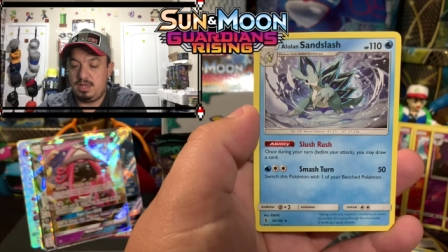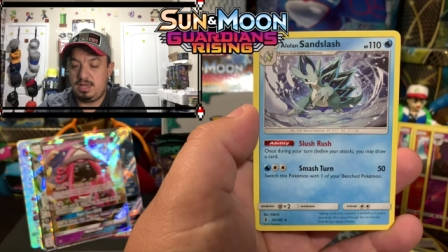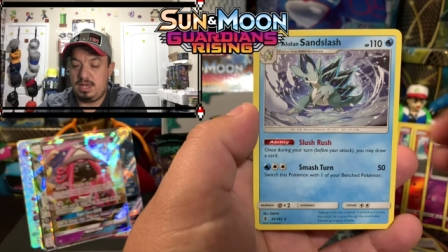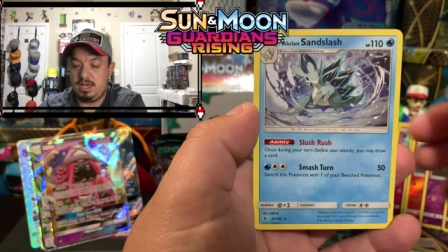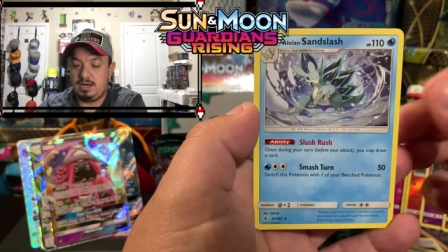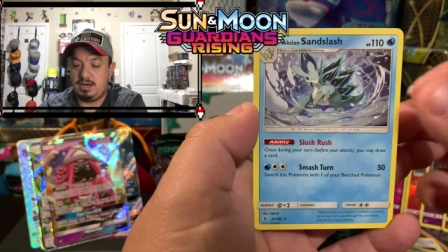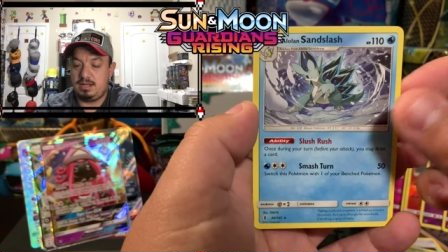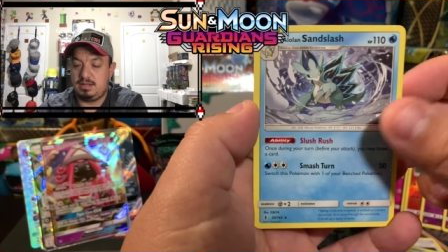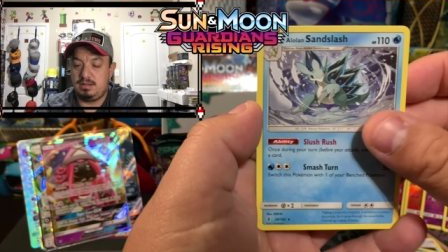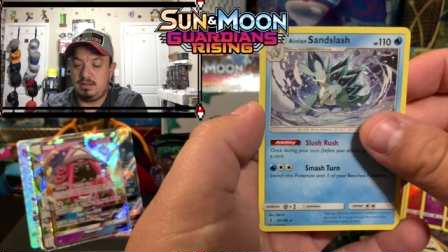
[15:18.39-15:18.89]

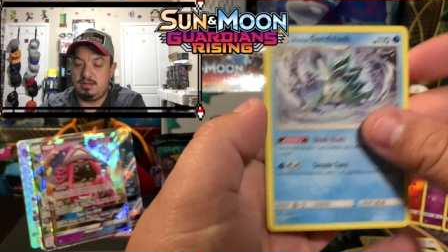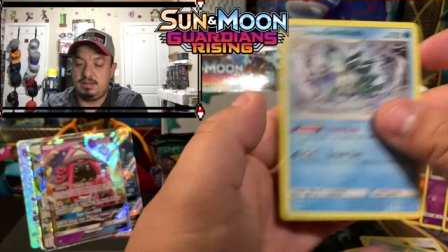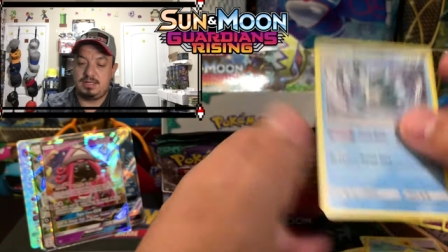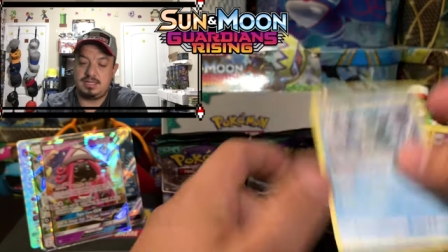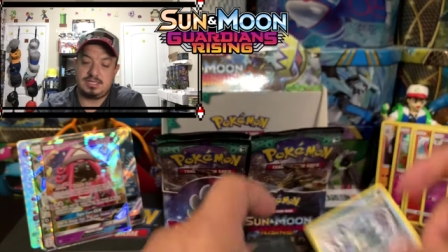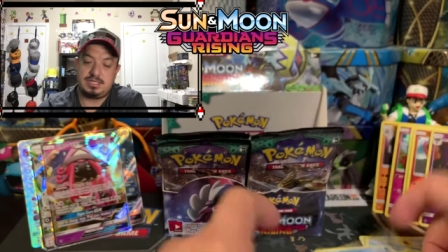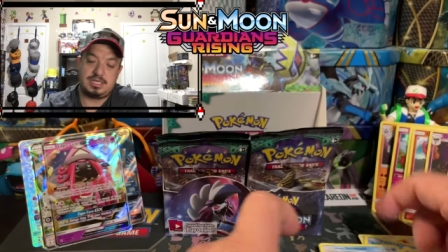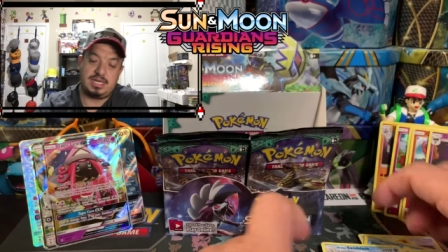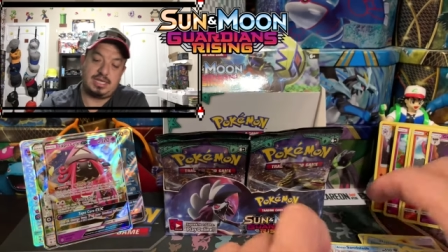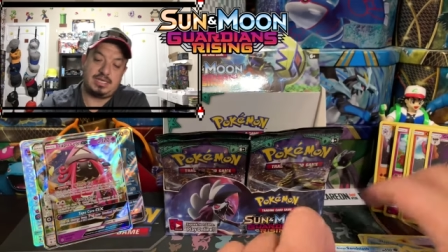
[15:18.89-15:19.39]
and a
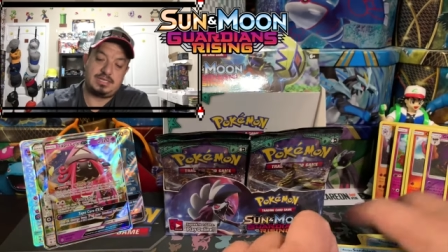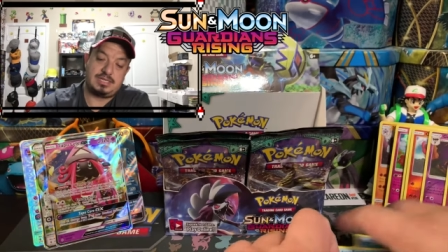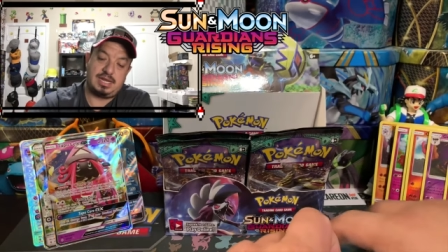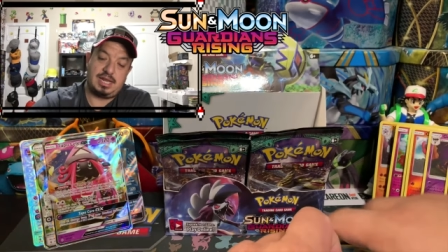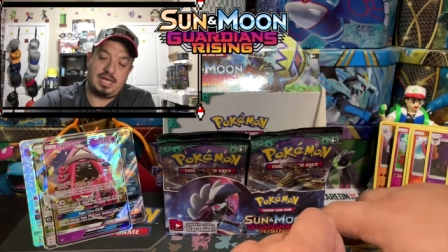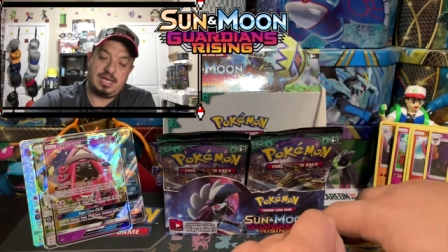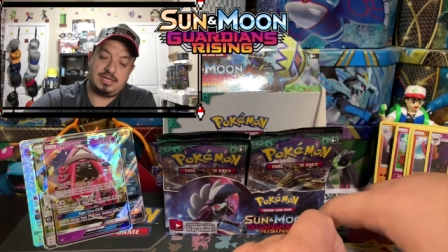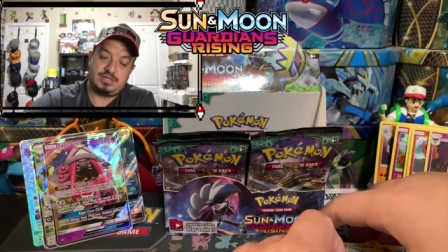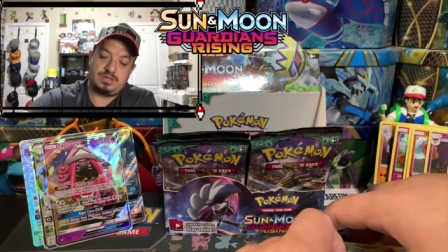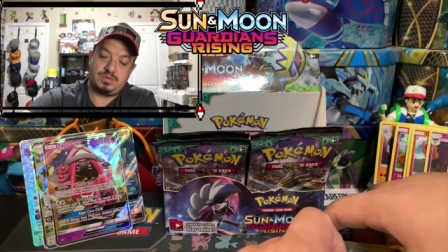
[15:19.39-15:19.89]
Alolan
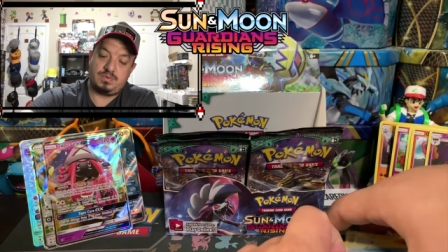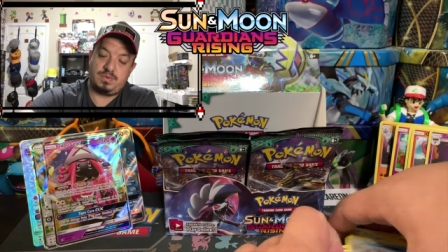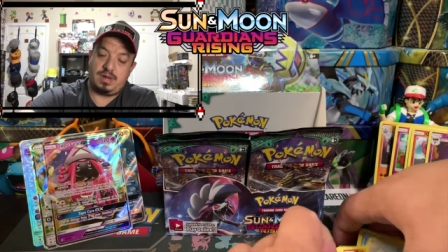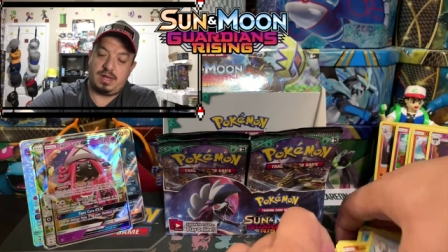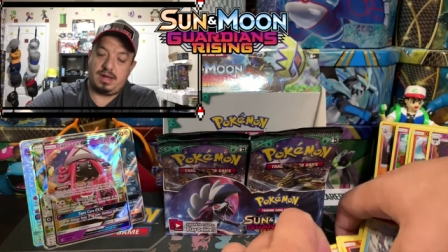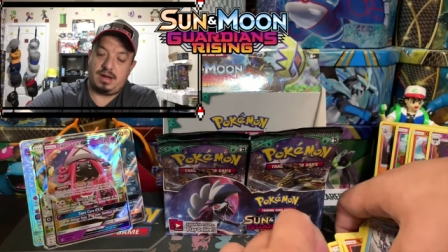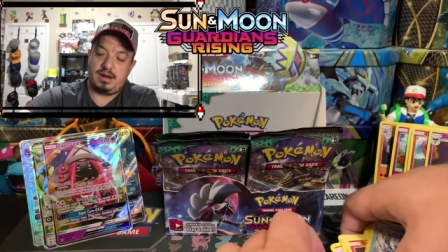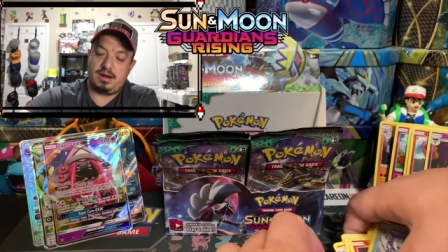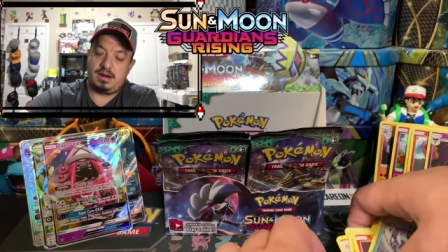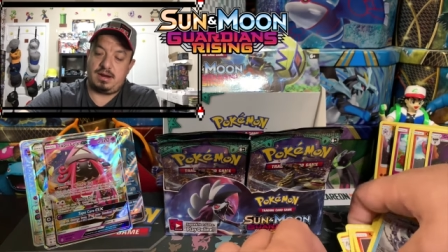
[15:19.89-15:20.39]
Sandslash,
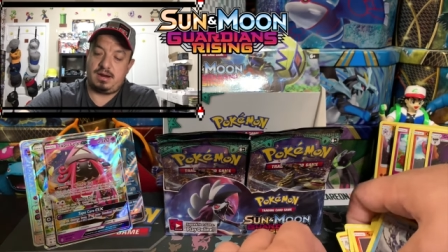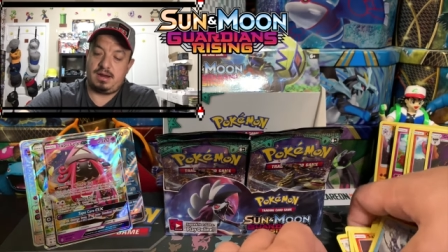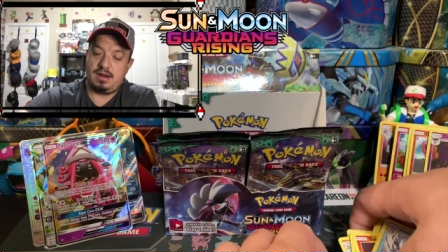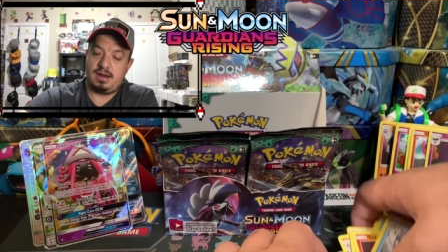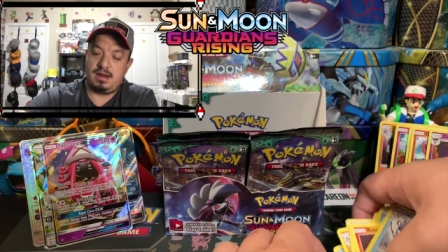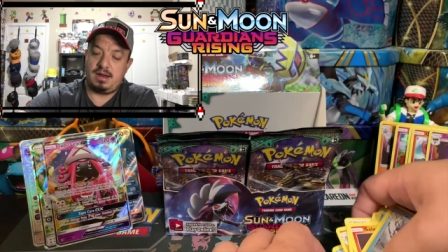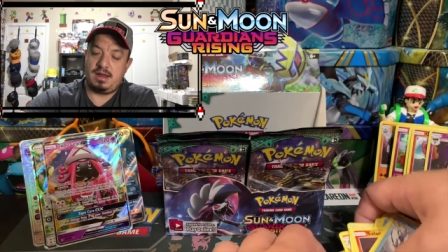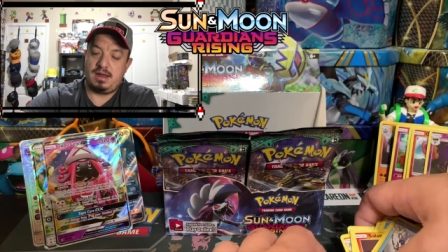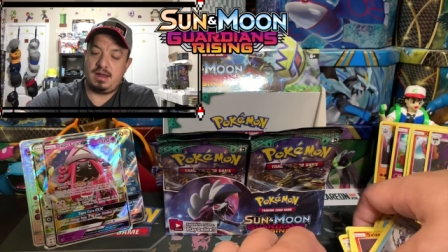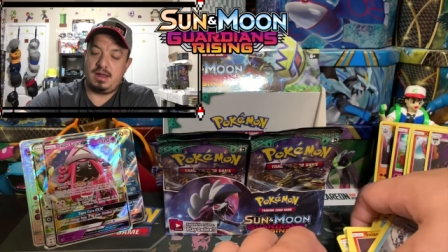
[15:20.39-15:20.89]
Rare,
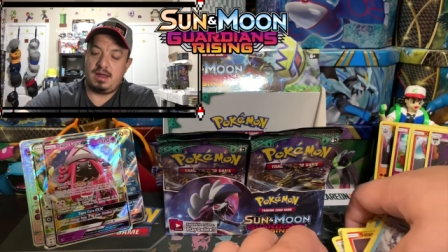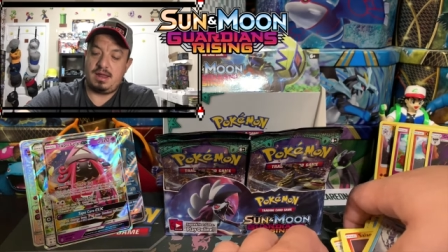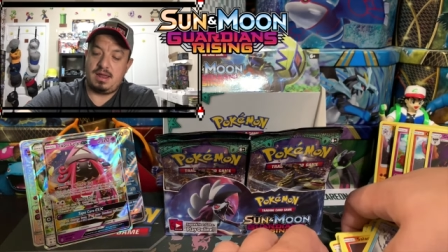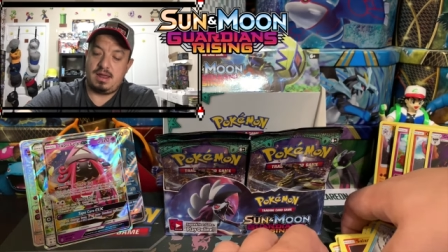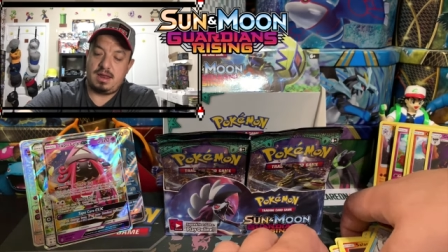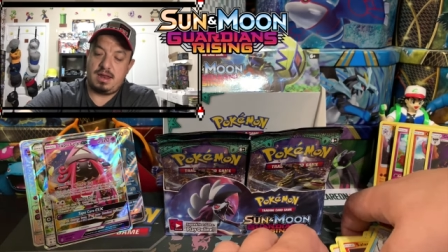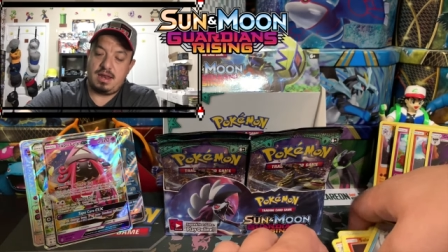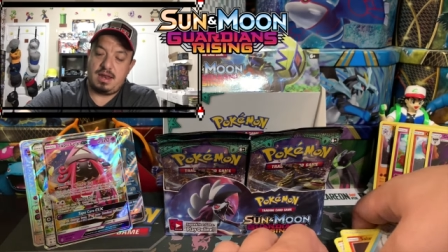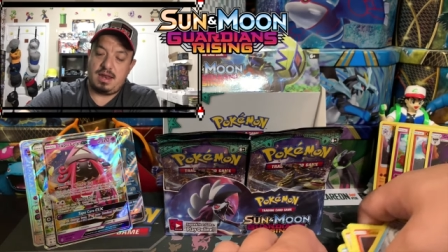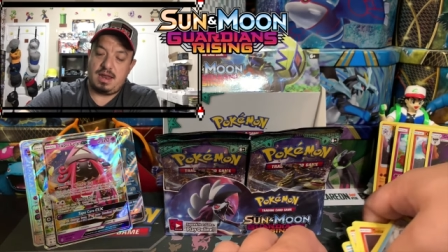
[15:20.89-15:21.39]

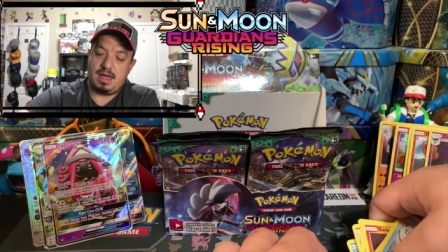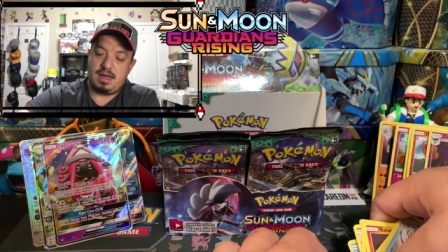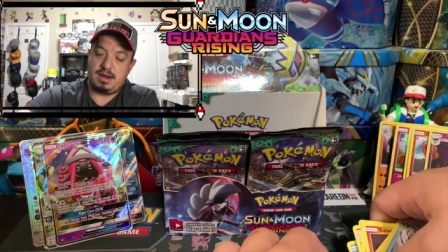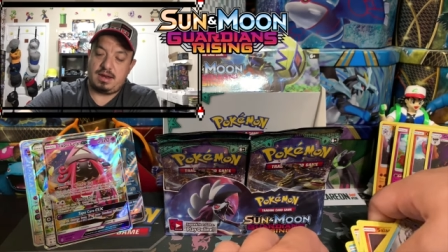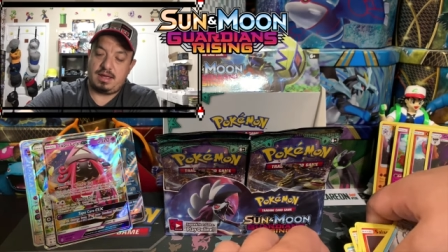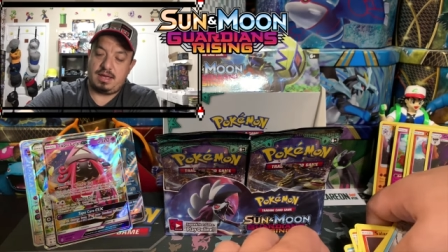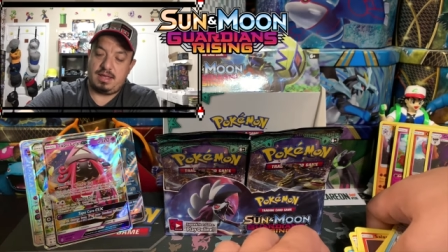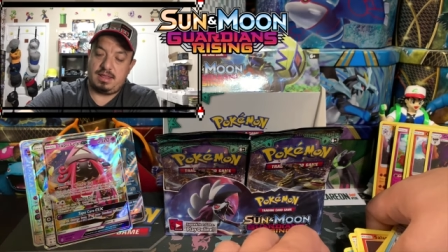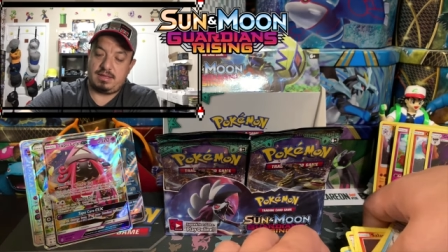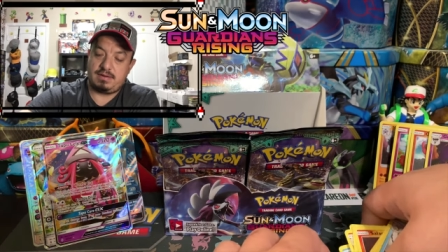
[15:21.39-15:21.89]

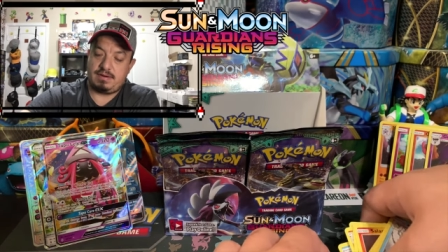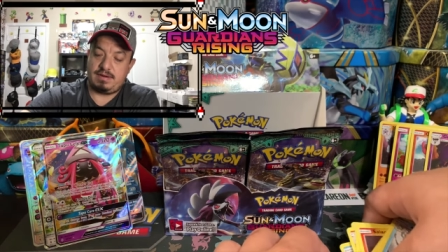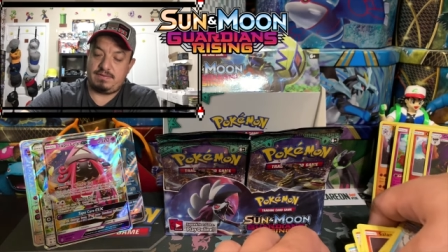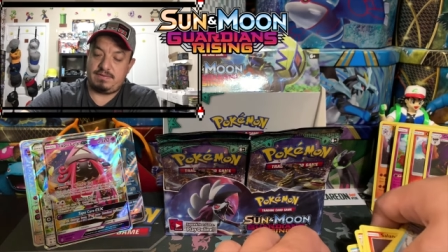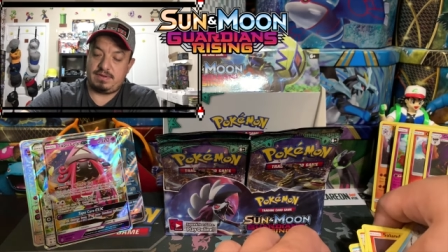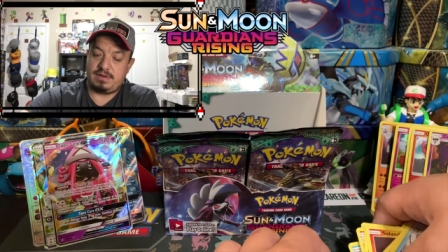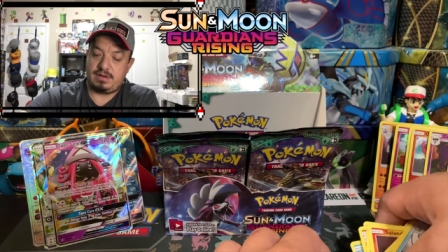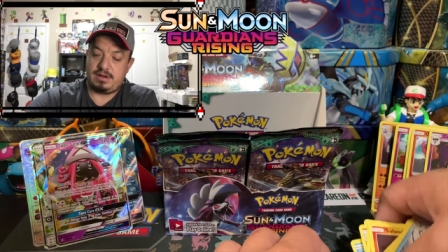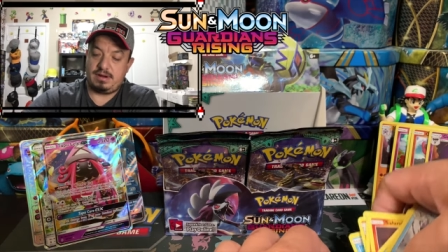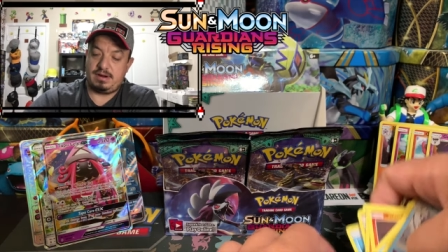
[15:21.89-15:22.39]

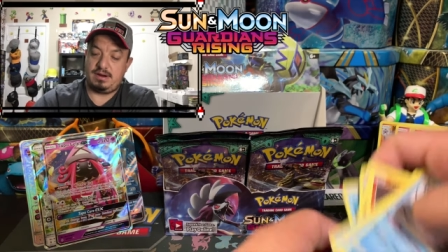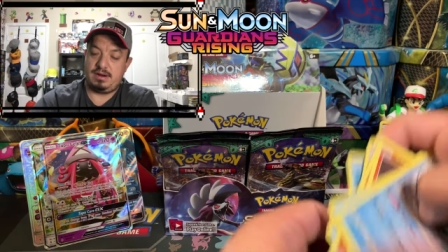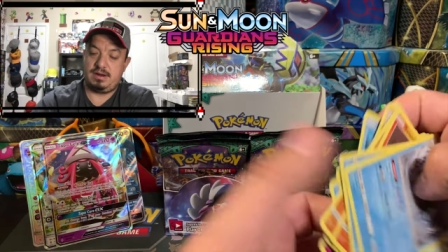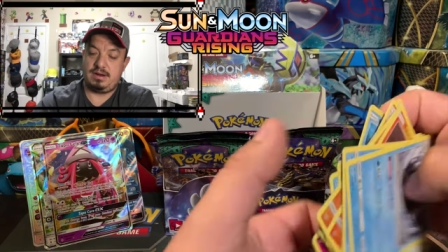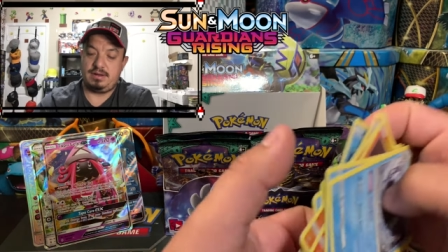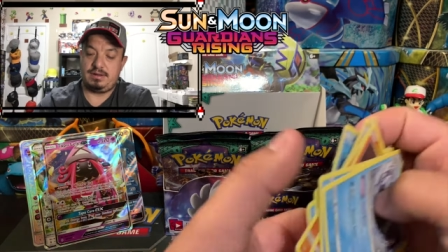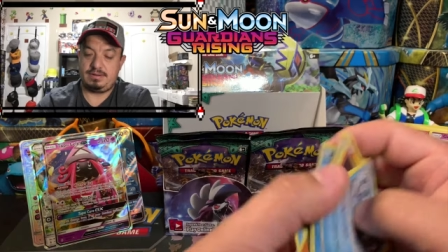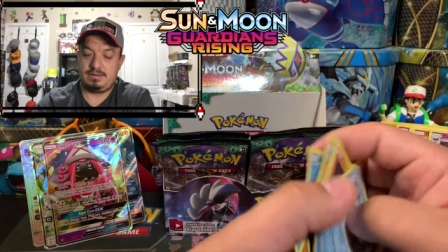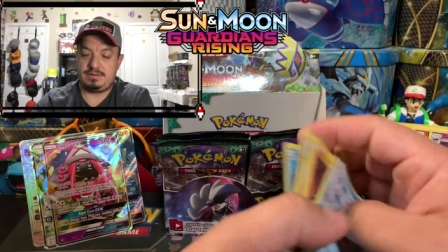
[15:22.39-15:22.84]
non-holographic card.